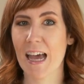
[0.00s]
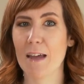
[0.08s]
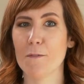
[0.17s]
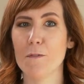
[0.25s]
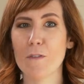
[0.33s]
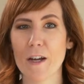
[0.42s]
at
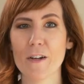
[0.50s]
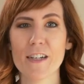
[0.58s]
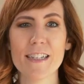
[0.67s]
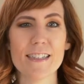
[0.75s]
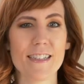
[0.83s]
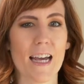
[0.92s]

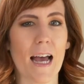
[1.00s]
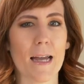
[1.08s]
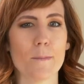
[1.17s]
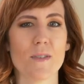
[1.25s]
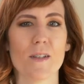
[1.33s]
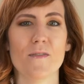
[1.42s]
various
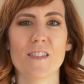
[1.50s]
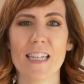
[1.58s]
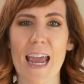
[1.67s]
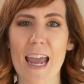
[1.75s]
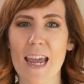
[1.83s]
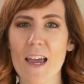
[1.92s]
times of
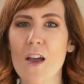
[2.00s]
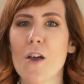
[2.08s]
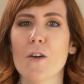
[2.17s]
day